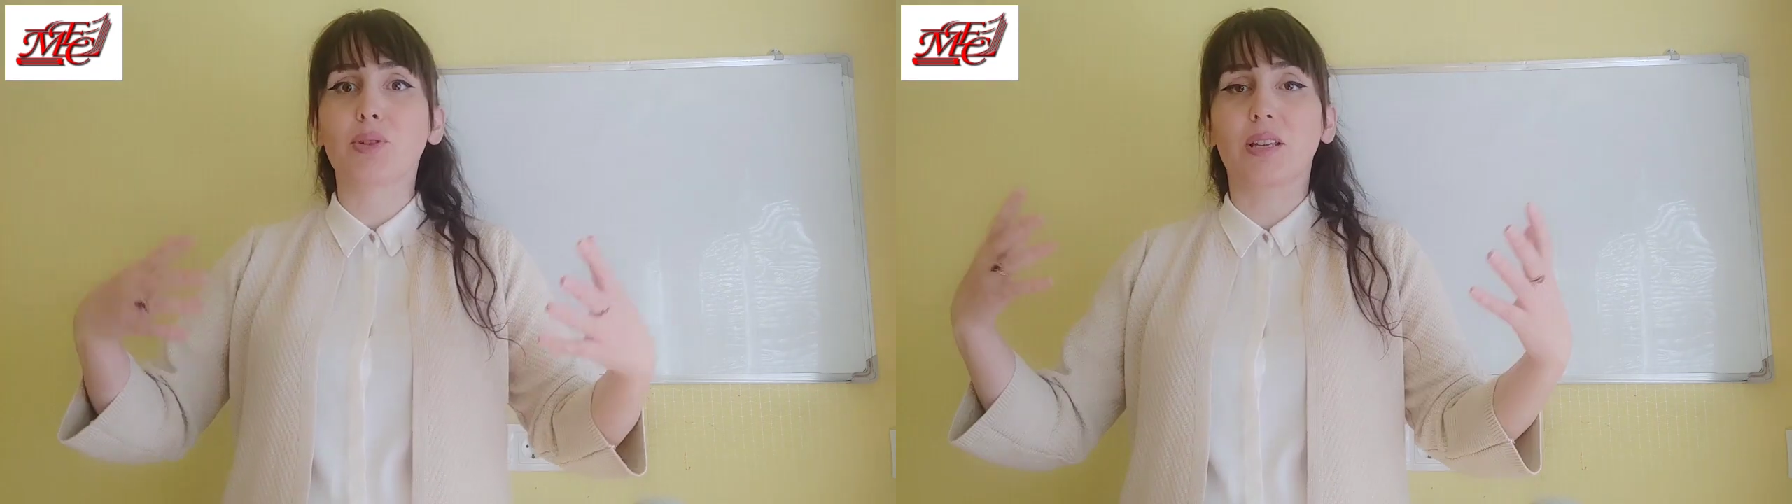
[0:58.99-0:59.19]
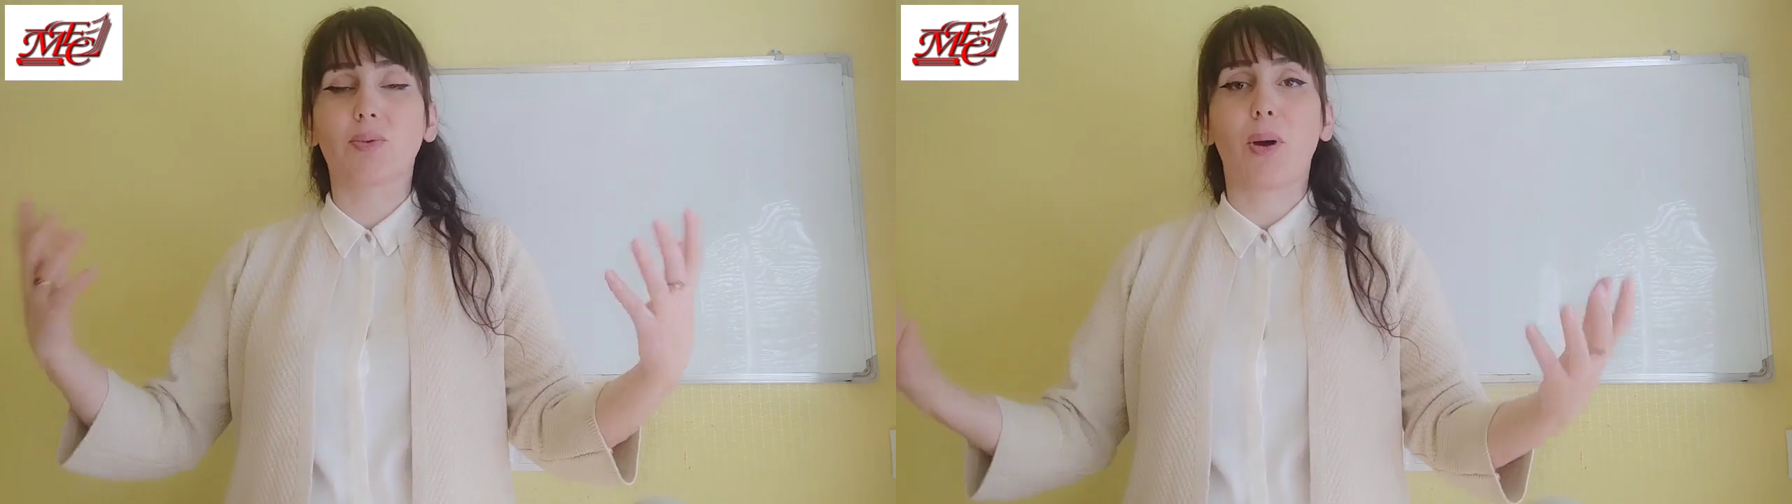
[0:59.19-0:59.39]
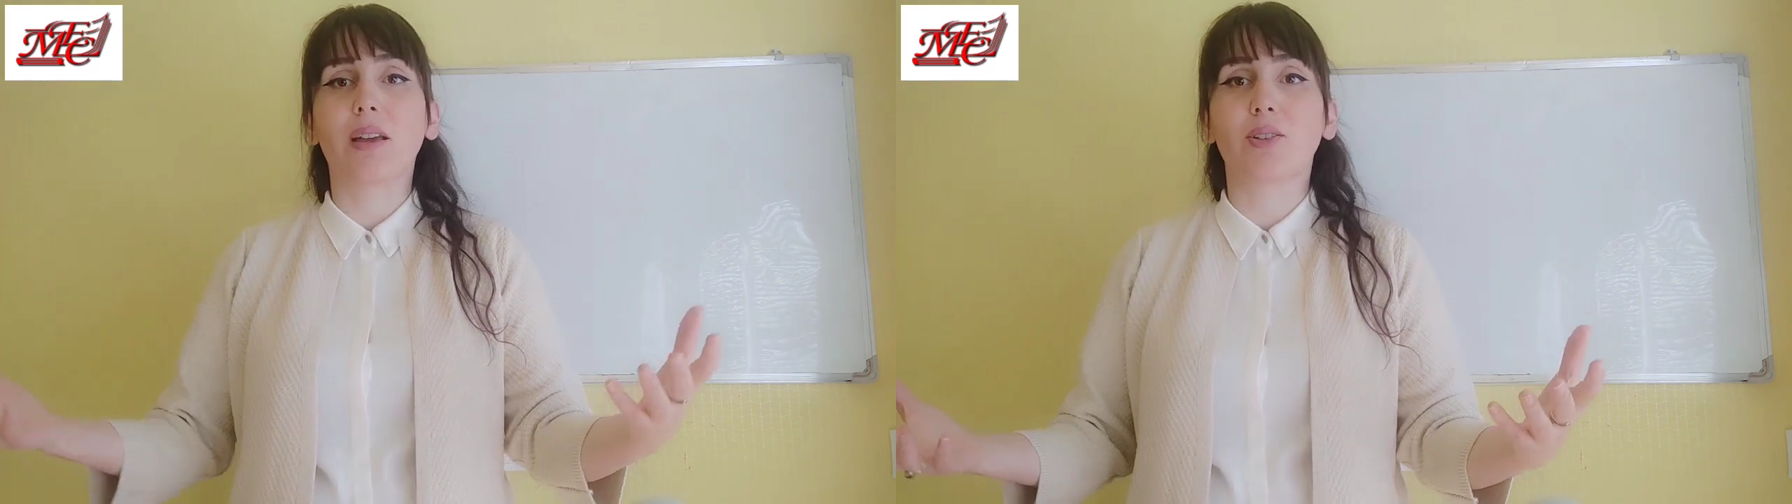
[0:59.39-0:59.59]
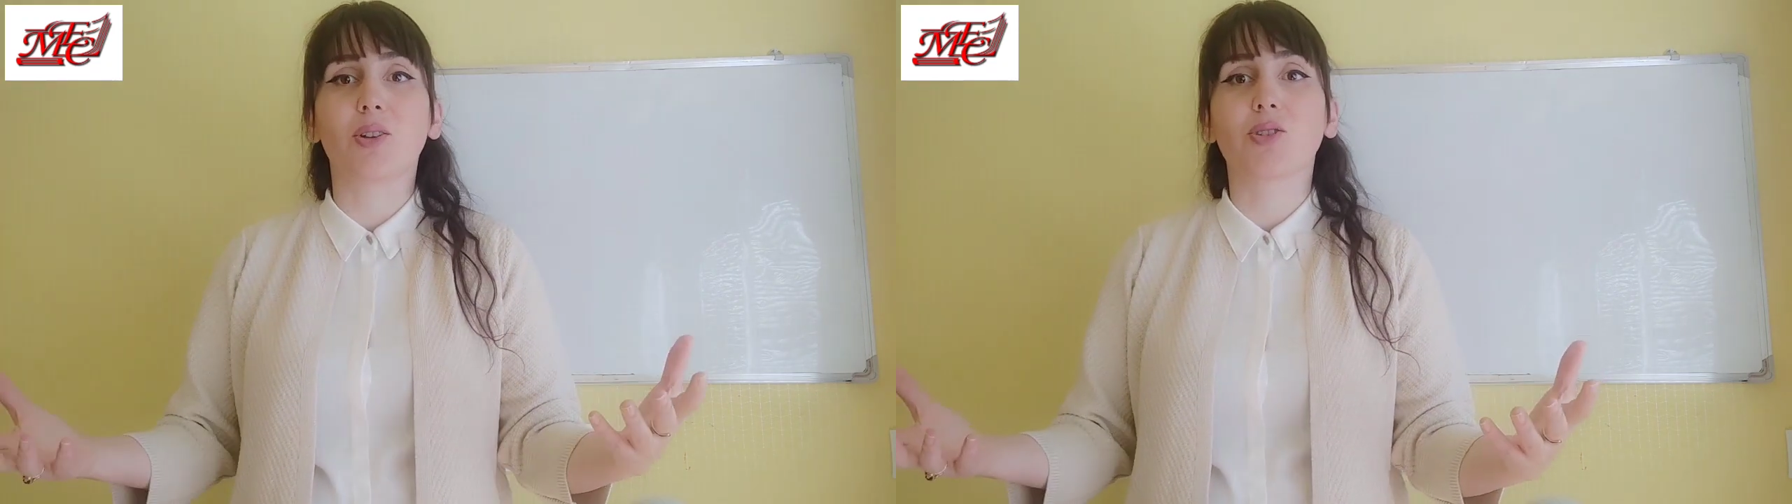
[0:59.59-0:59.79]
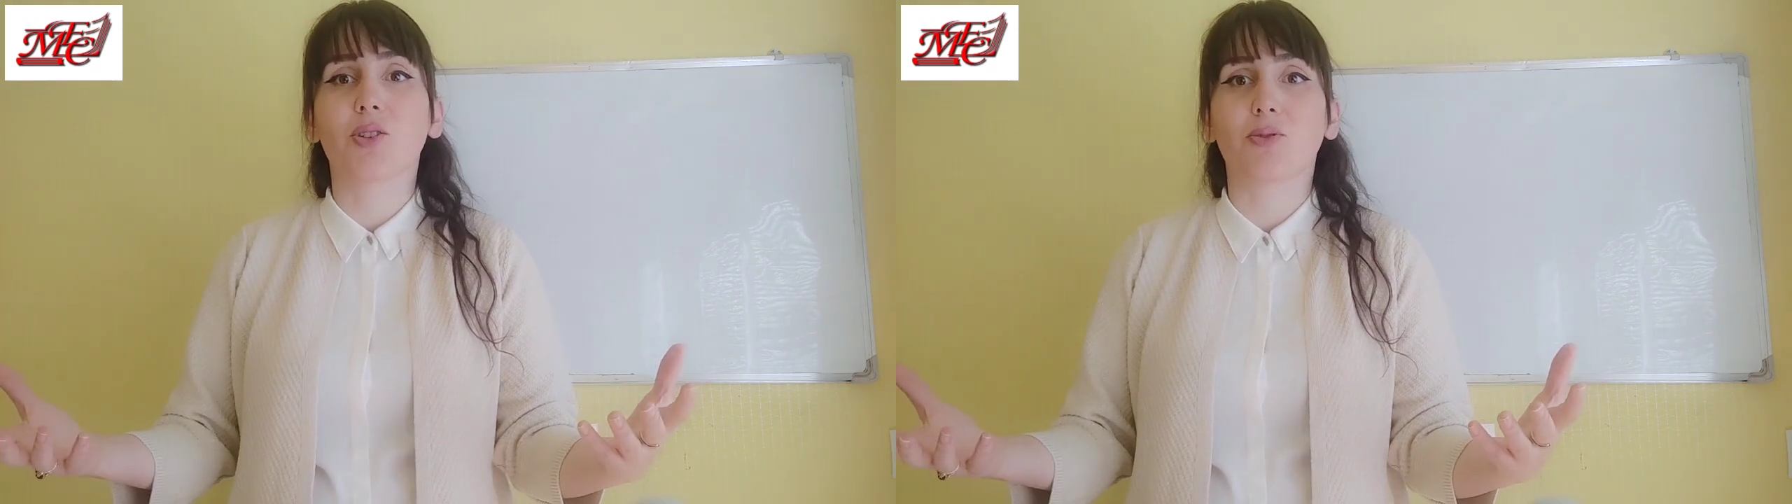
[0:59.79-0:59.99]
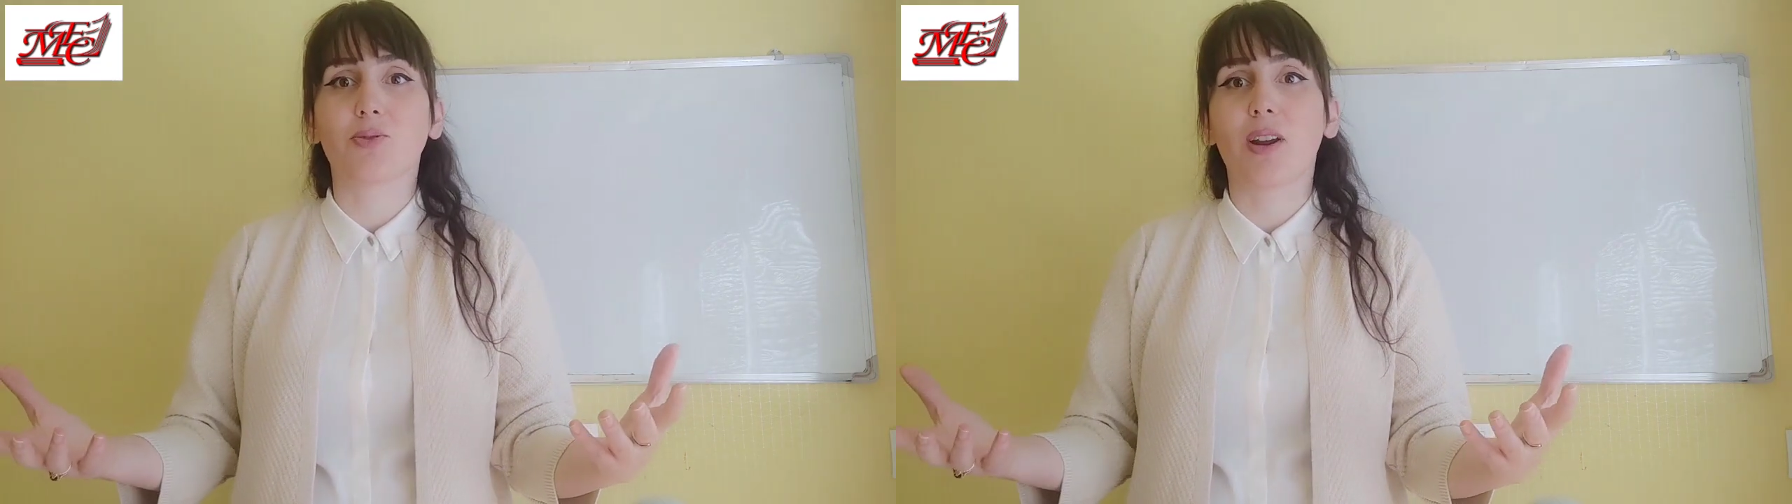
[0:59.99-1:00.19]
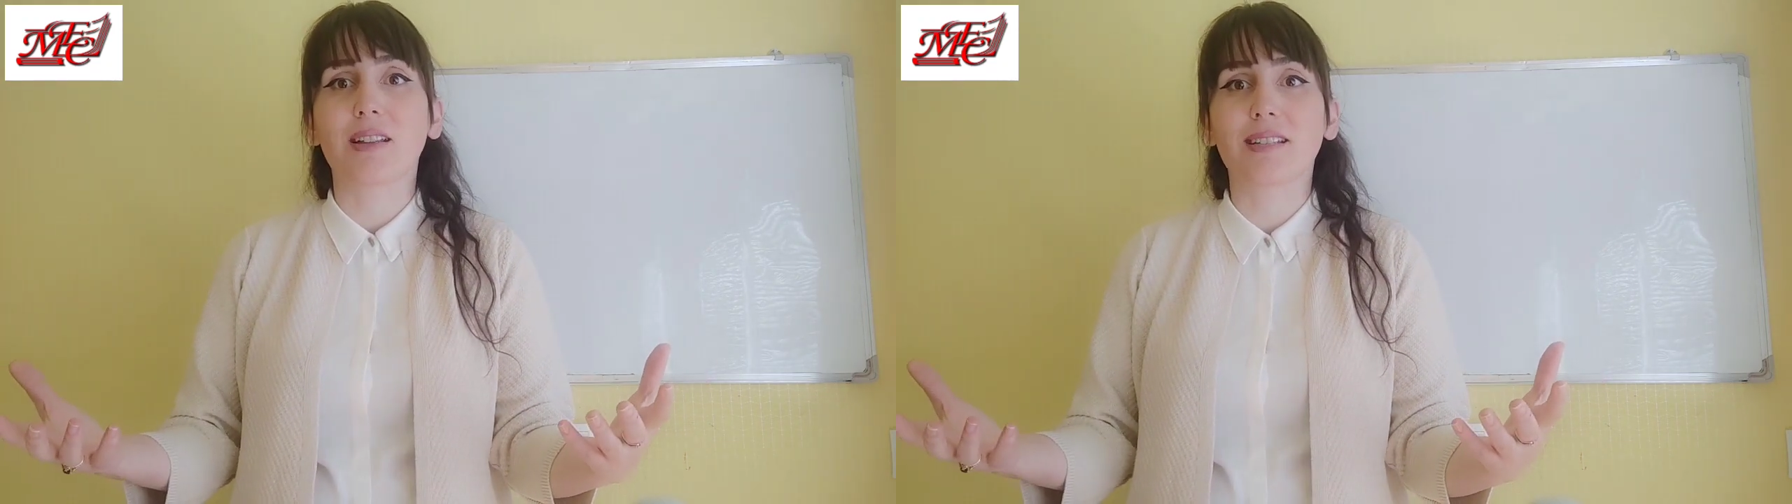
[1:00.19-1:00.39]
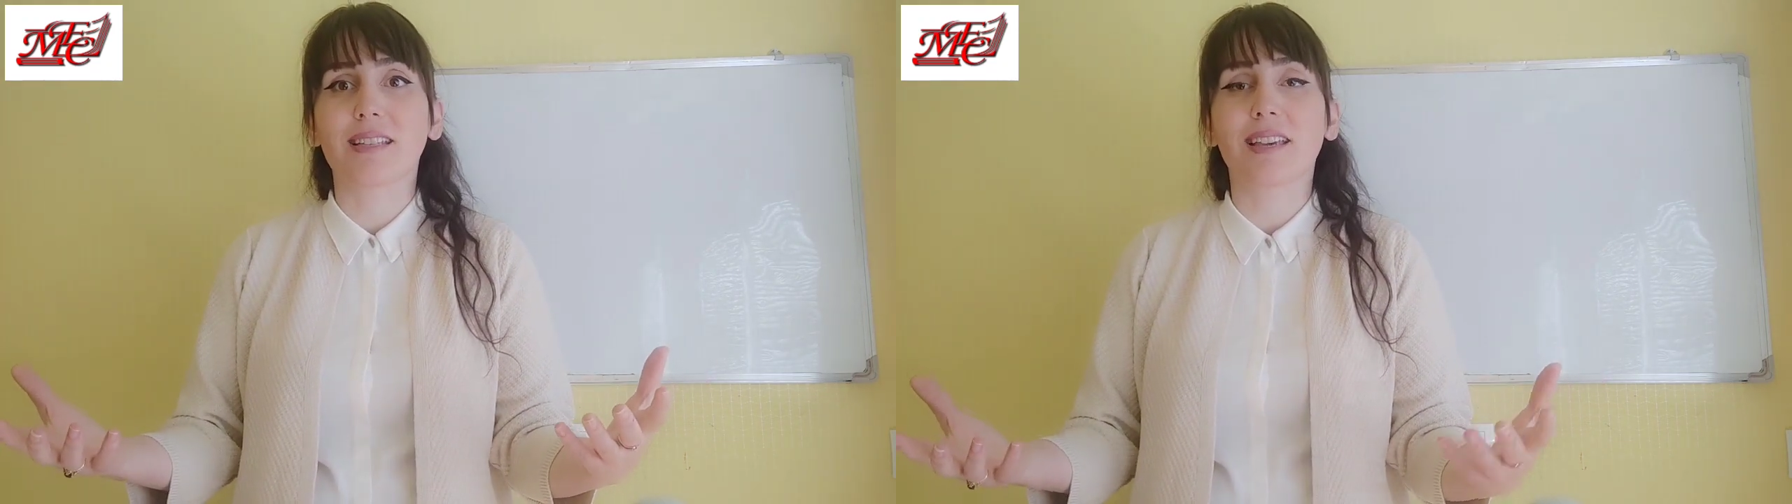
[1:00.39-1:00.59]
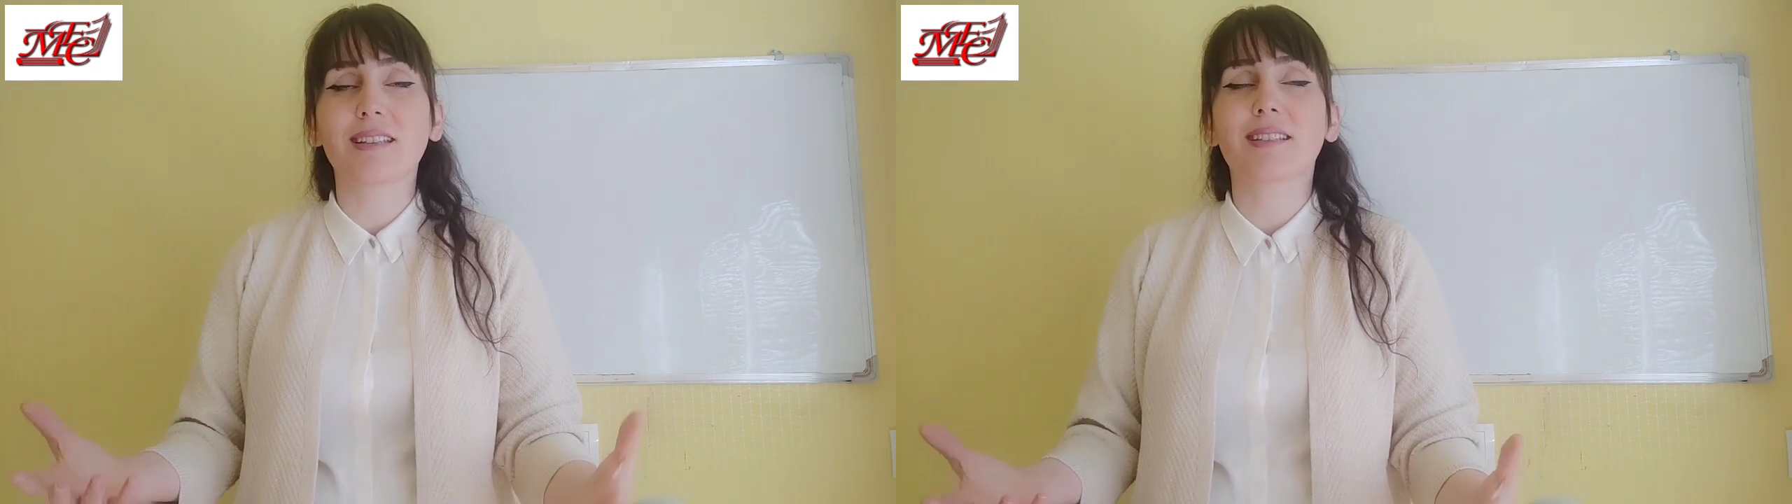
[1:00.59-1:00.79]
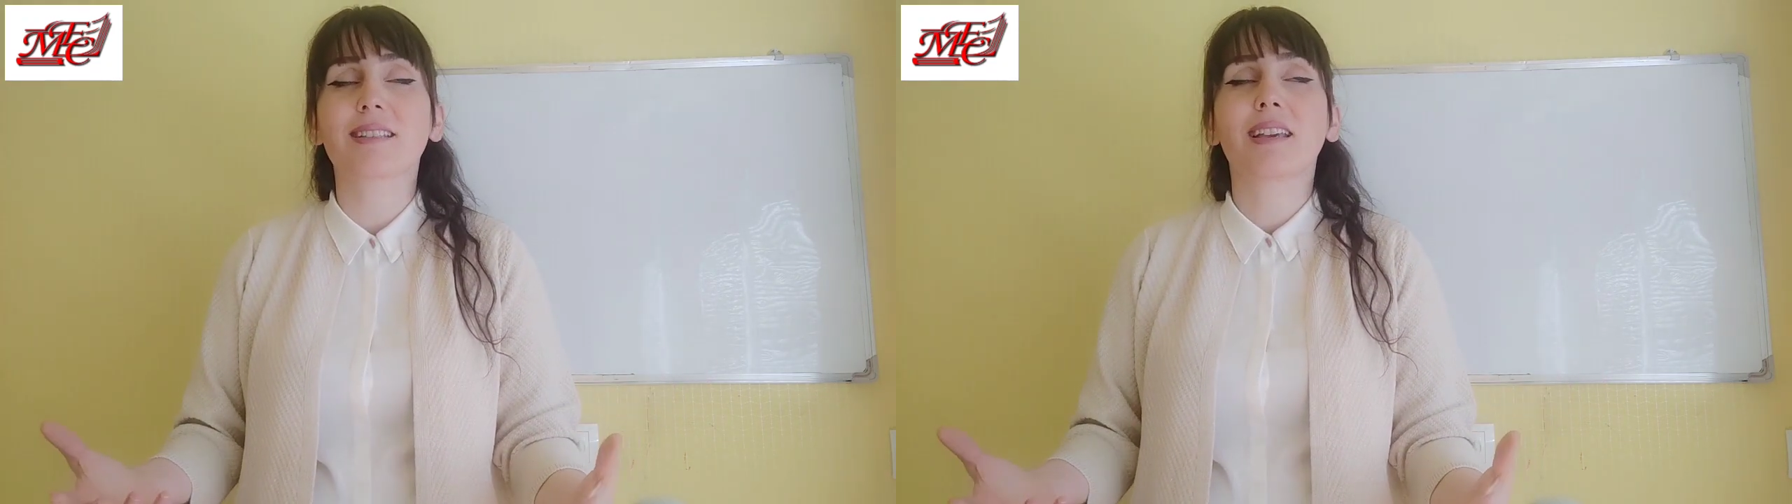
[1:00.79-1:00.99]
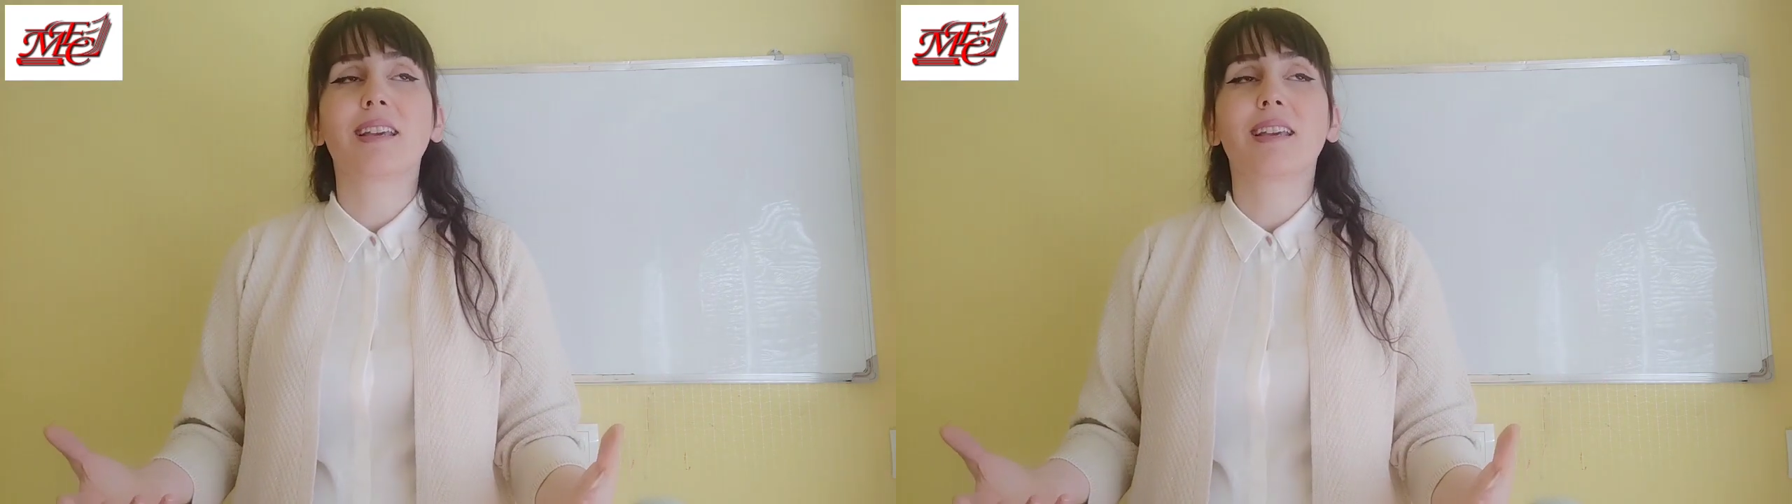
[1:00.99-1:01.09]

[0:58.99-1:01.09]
invite lots of friends, yes?